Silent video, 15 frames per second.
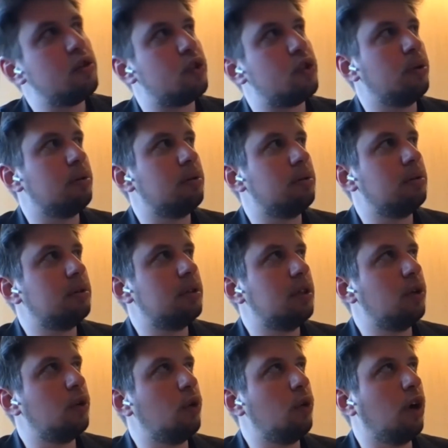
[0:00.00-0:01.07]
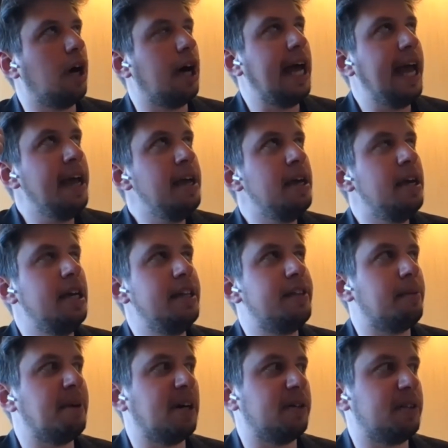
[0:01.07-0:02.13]
so. It's
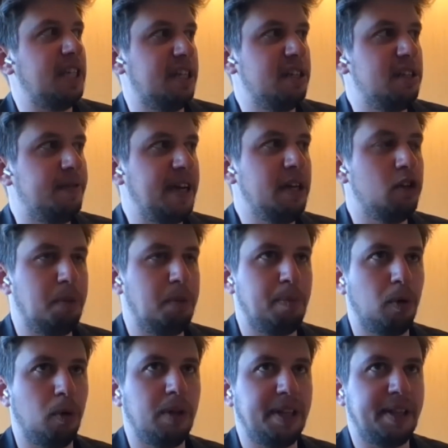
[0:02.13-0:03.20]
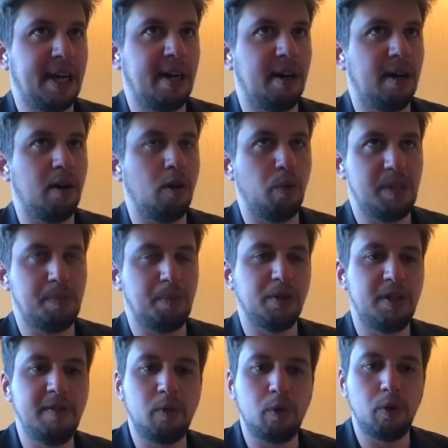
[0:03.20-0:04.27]
about identifying the people that are
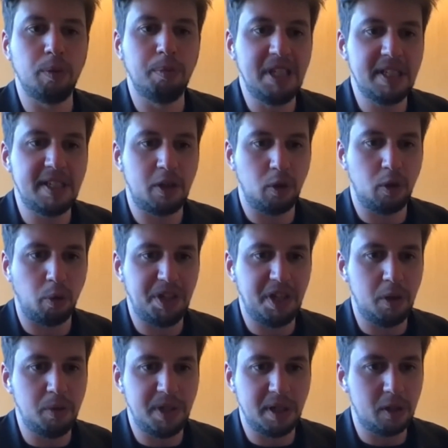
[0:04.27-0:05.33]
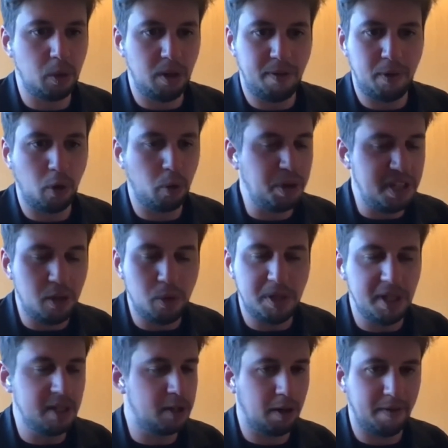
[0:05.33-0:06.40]
responsive to the means that you're already using. So if you're already
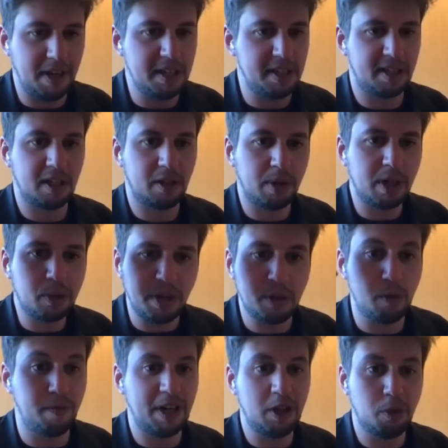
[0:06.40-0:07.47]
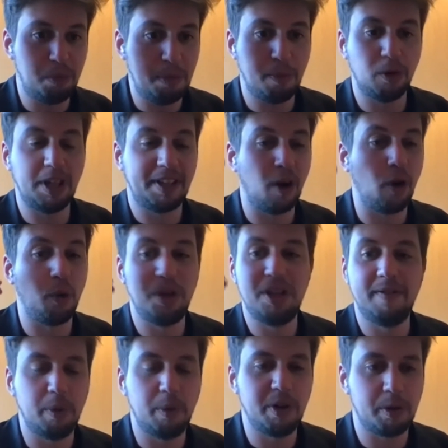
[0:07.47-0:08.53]
using surveys, etc., trying to find the people that are already
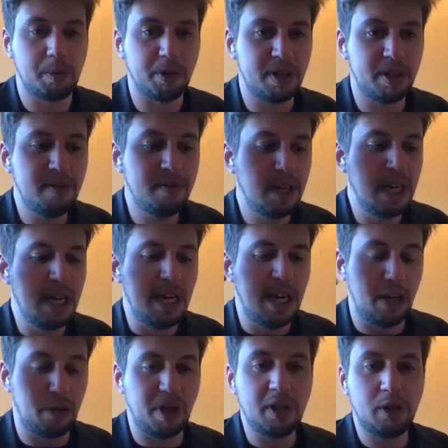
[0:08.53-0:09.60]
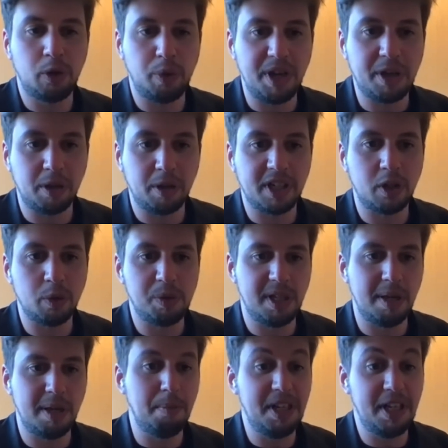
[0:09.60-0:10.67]
very responsive and trying to create connection with
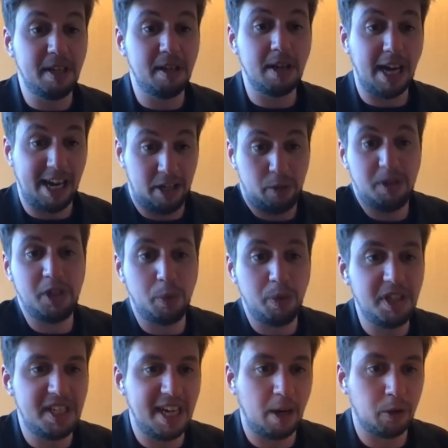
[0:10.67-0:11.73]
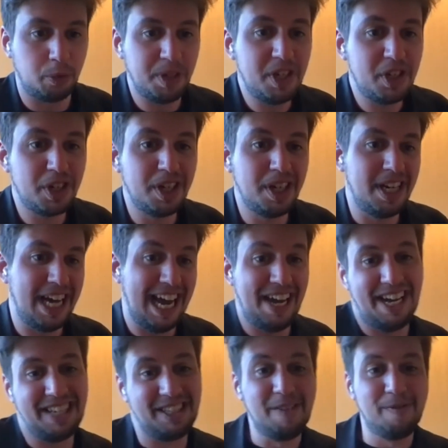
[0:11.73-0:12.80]
them, meaning actually doing the outreach and
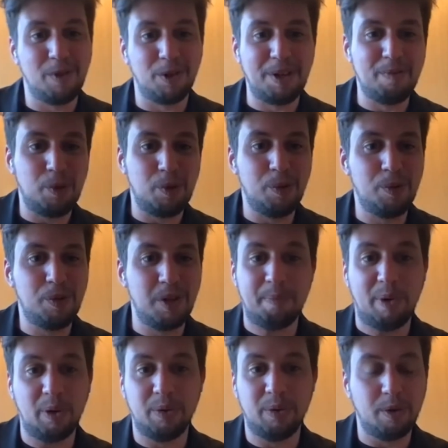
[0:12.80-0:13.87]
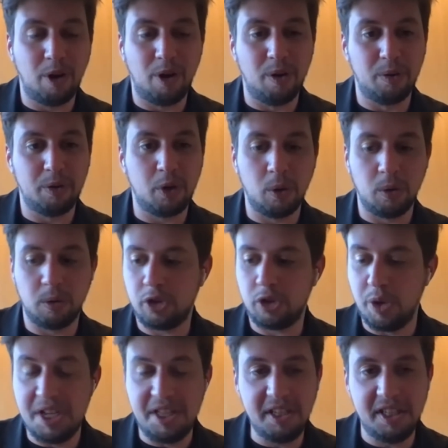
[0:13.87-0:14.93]
asking for them to jump on call.
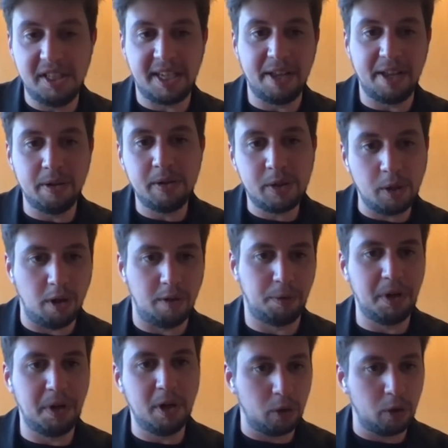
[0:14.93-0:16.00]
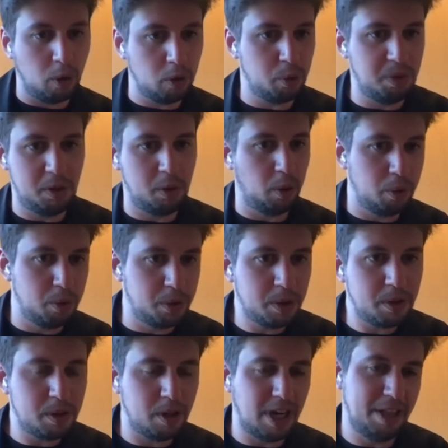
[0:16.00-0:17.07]
Creating this cadence of going on calls with your
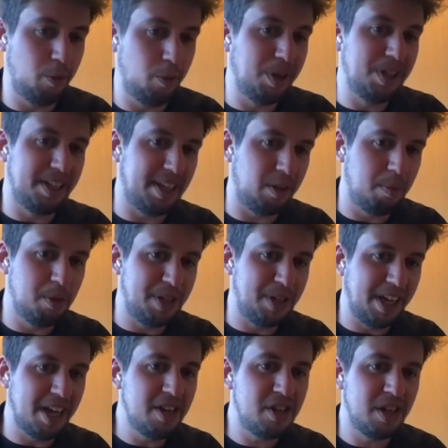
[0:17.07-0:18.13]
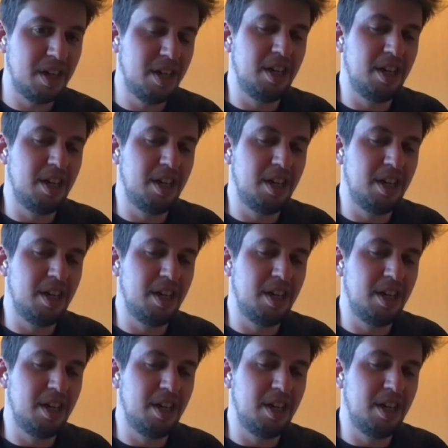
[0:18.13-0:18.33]
users and the ones that are the most engaged